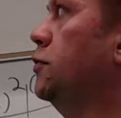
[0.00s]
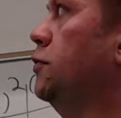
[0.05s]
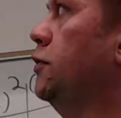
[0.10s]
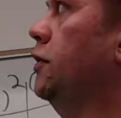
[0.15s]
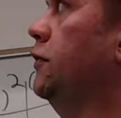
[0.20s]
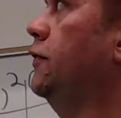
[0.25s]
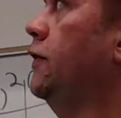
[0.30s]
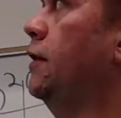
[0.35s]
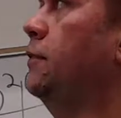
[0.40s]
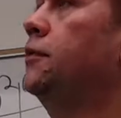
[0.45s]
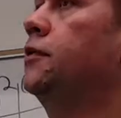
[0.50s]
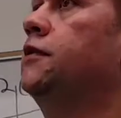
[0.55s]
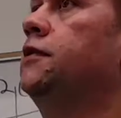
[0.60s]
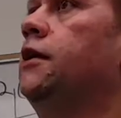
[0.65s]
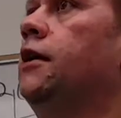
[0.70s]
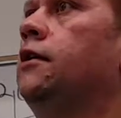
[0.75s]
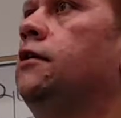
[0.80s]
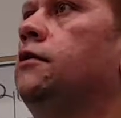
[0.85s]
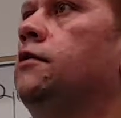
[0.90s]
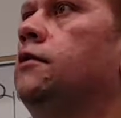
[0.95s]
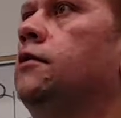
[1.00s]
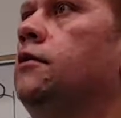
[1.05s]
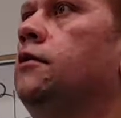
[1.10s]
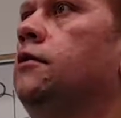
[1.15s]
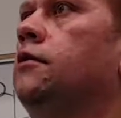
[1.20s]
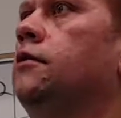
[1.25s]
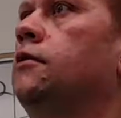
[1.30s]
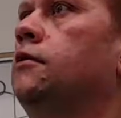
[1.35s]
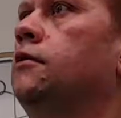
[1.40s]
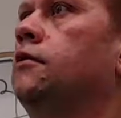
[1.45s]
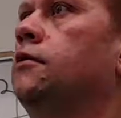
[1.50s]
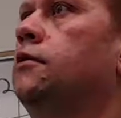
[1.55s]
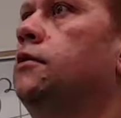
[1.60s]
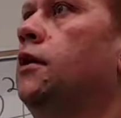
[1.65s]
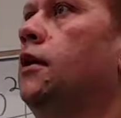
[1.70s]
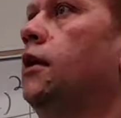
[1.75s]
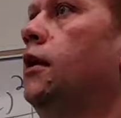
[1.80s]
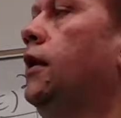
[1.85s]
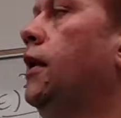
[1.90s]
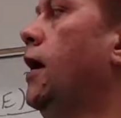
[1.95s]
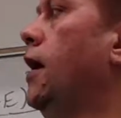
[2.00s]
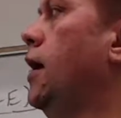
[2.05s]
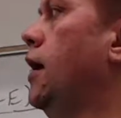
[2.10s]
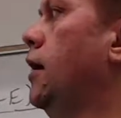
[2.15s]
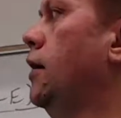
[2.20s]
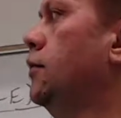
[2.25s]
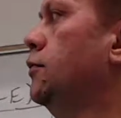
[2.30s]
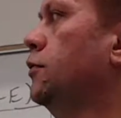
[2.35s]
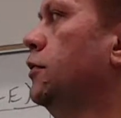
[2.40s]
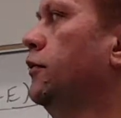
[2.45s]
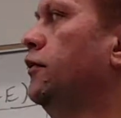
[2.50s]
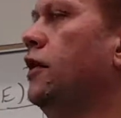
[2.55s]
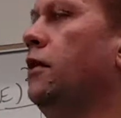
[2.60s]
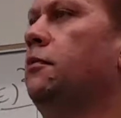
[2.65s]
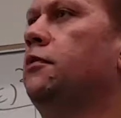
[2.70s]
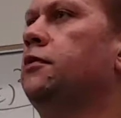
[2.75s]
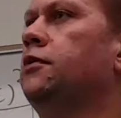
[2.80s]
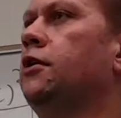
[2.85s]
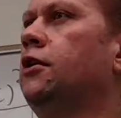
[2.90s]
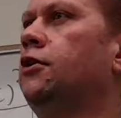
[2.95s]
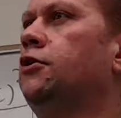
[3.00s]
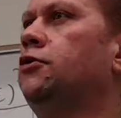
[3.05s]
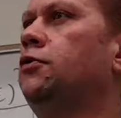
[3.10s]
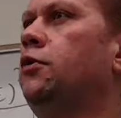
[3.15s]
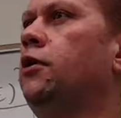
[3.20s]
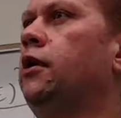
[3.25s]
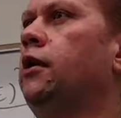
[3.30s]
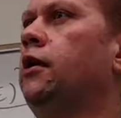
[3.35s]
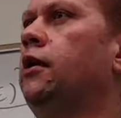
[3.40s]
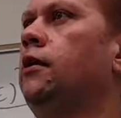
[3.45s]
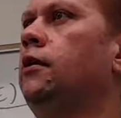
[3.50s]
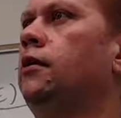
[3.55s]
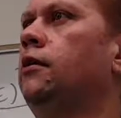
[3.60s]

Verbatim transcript: 25% to get an A, 25% of 20.